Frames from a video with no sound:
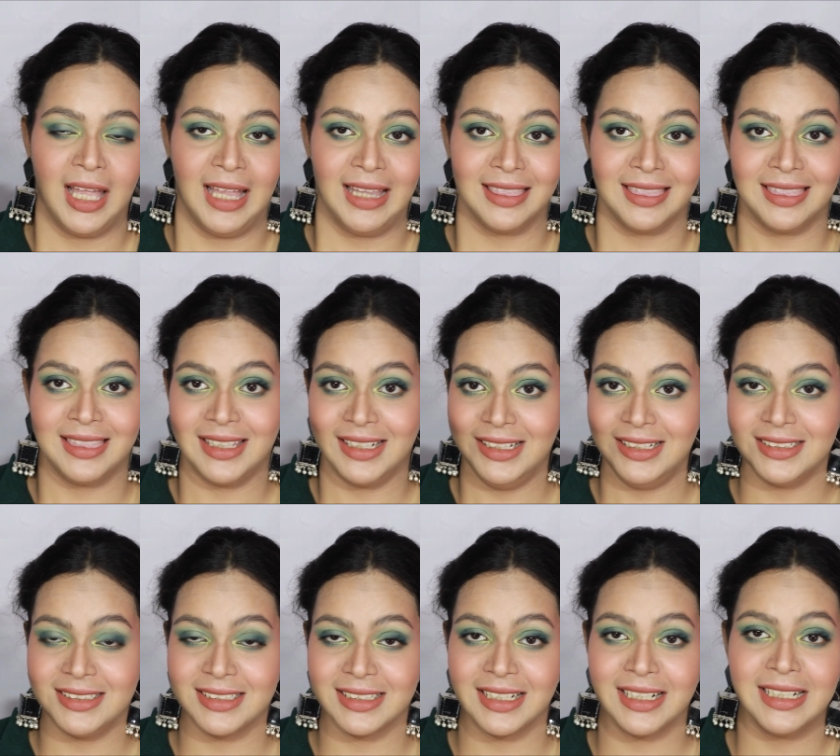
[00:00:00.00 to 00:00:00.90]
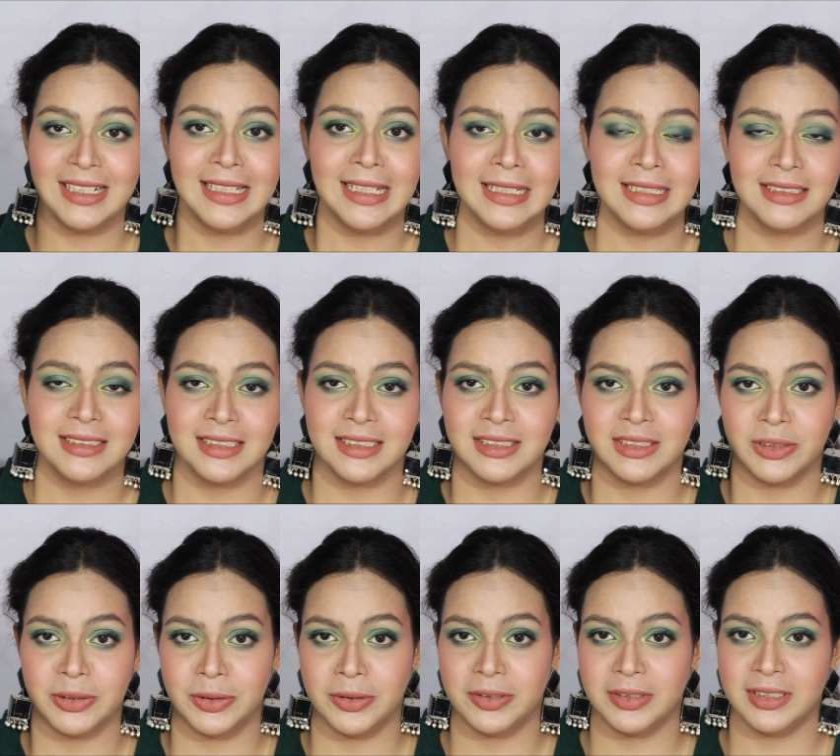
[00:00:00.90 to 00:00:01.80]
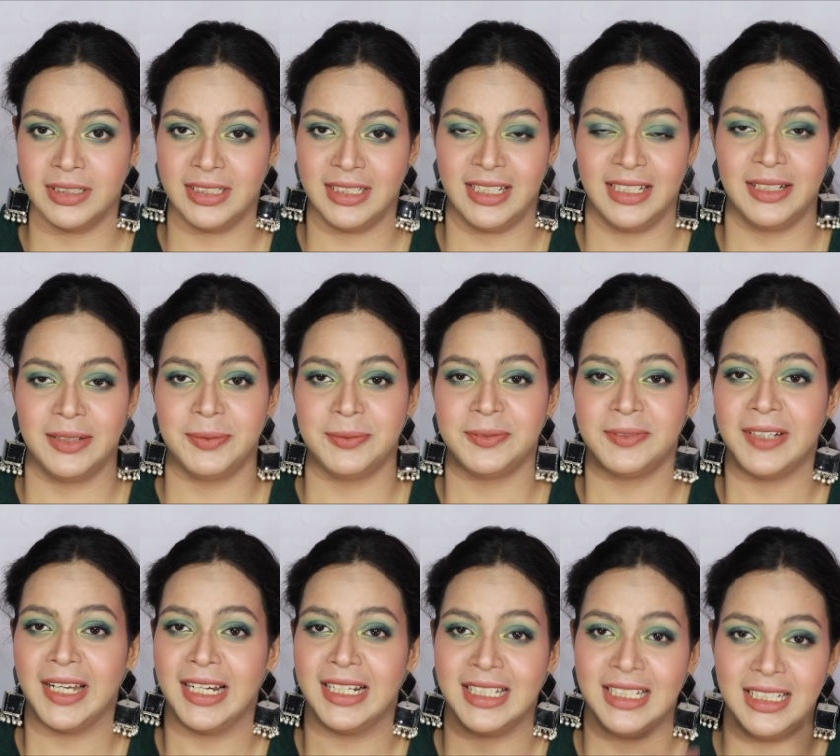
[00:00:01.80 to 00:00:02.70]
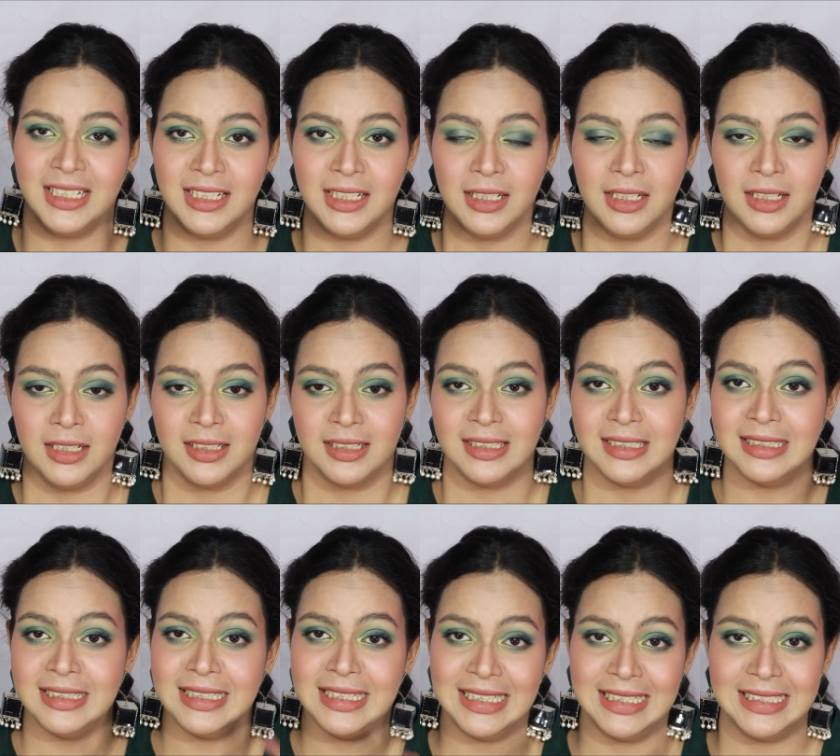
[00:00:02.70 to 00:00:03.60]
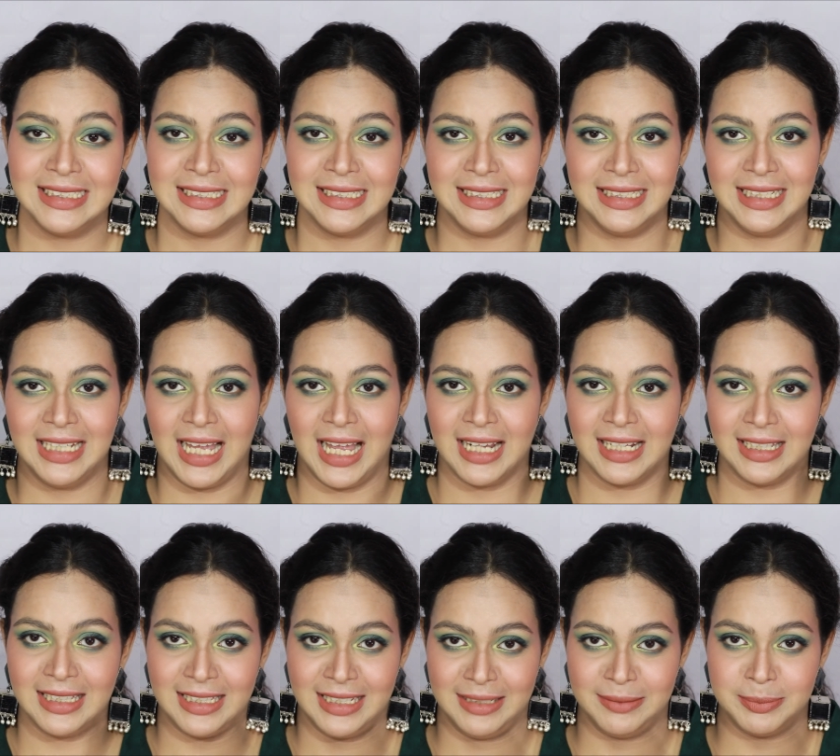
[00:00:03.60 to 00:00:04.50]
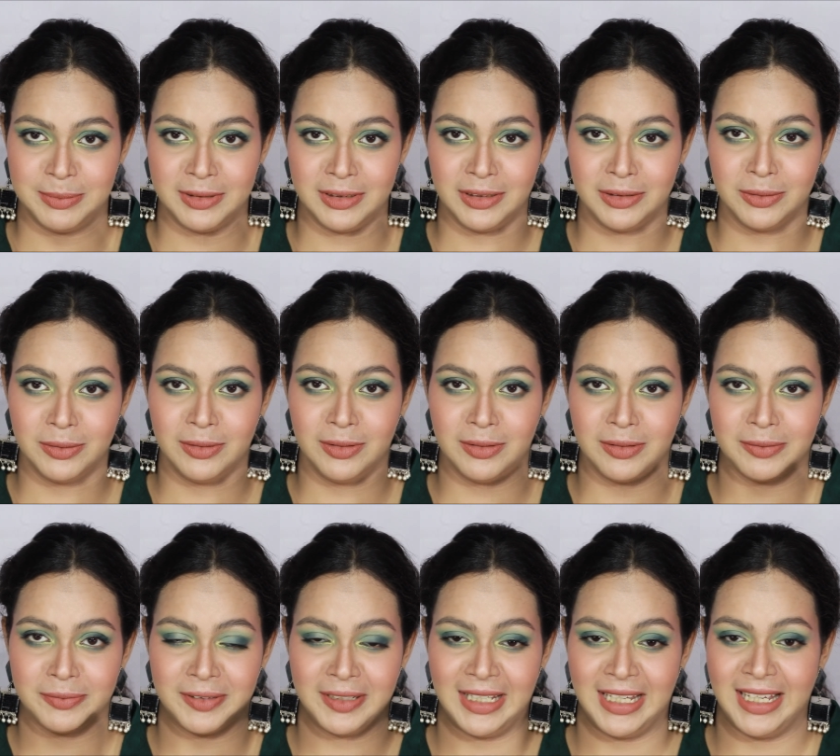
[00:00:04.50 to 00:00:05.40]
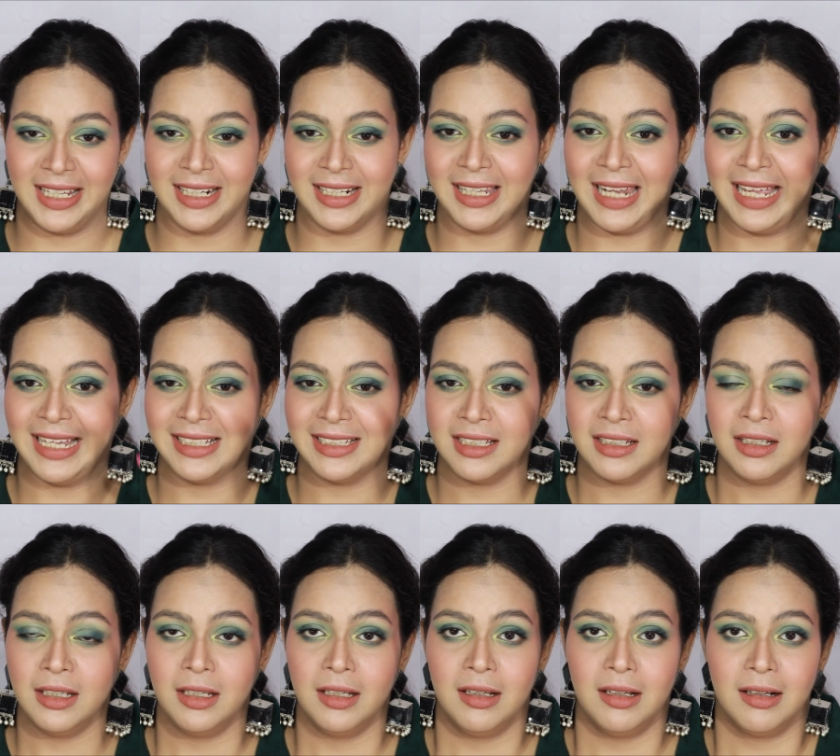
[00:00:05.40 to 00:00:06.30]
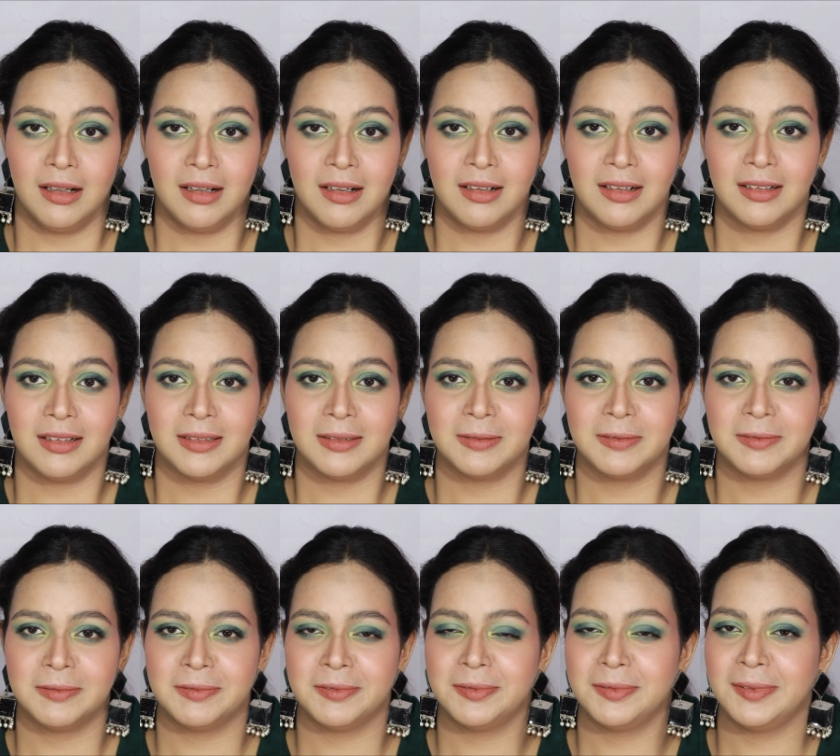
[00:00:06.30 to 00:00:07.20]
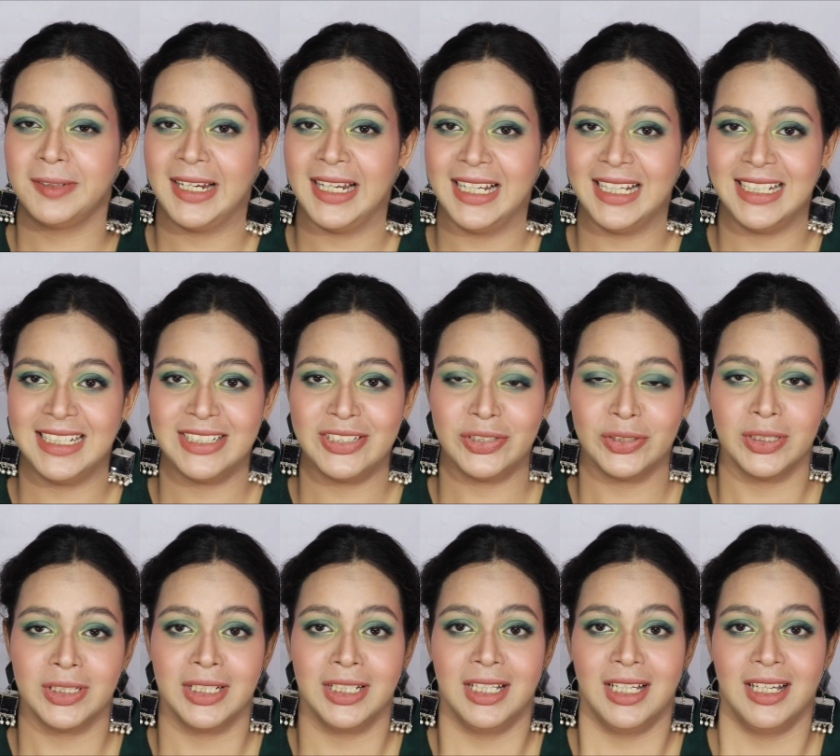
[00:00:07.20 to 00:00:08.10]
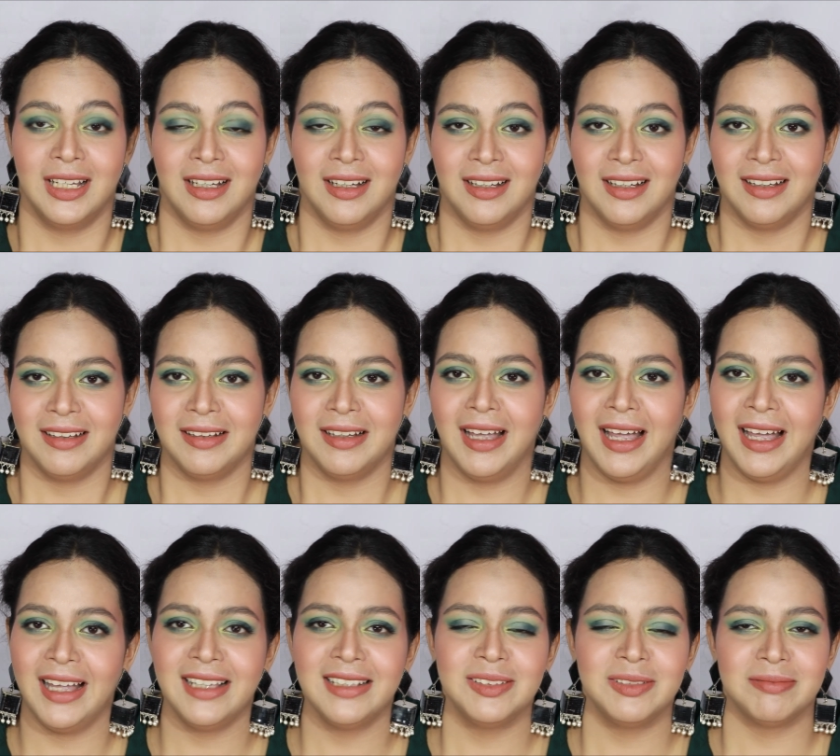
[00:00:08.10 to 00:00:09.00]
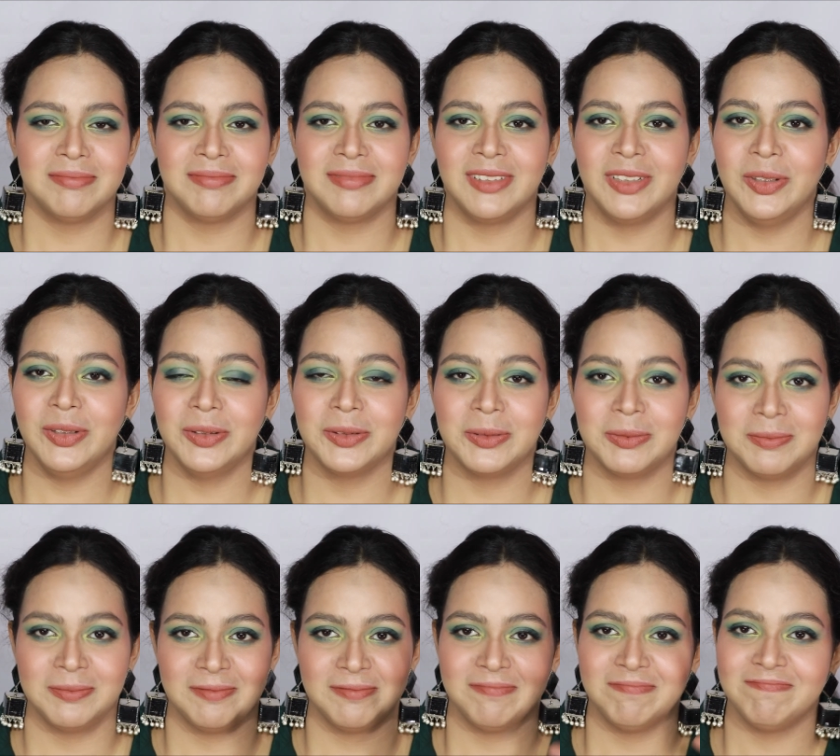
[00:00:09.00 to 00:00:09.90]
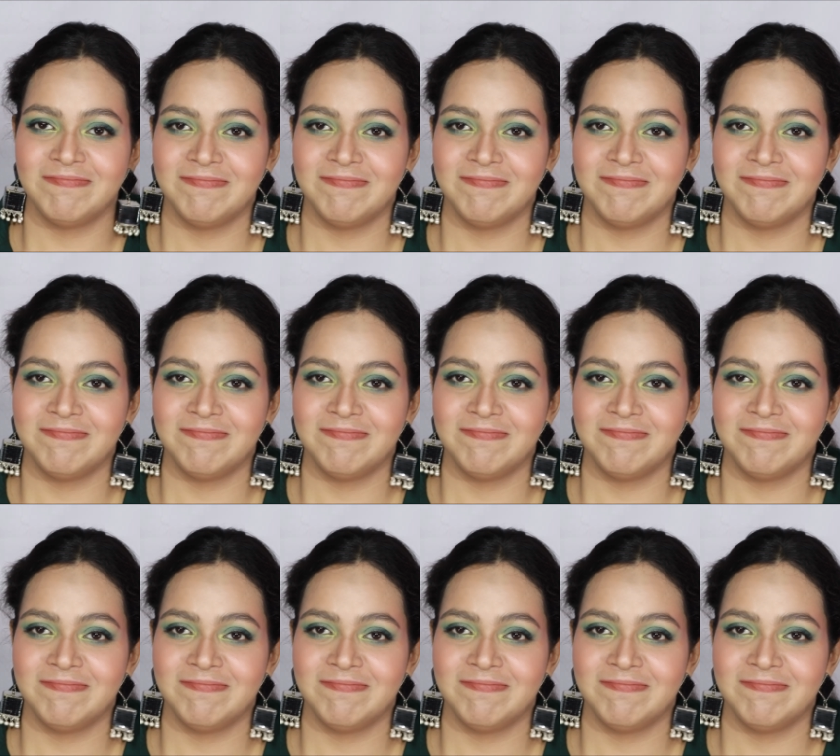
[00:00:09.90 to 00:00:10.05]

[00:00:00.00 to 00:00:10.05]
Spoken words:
And this cleanses your hair very neatly and leaves your hair like fresh and, you know,